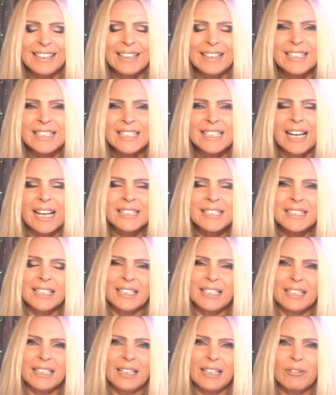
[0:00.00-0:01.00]

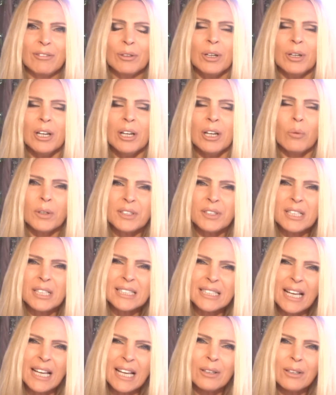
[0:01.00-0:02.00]
intensity level, what
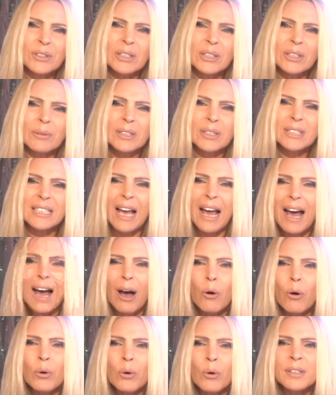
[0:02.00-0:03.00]
this tells you is
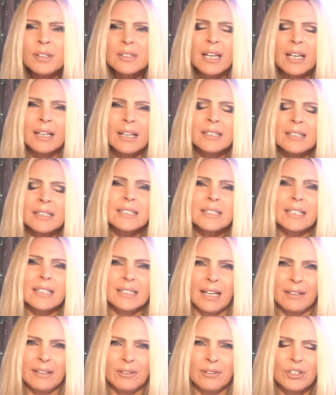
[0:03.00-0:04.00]
how intense
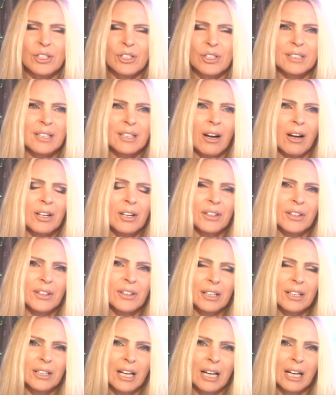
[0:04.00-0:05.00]
these energies are
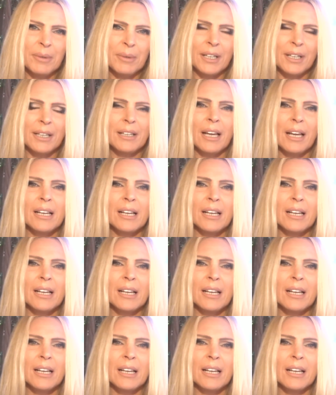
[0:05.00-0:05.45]
that are coming in.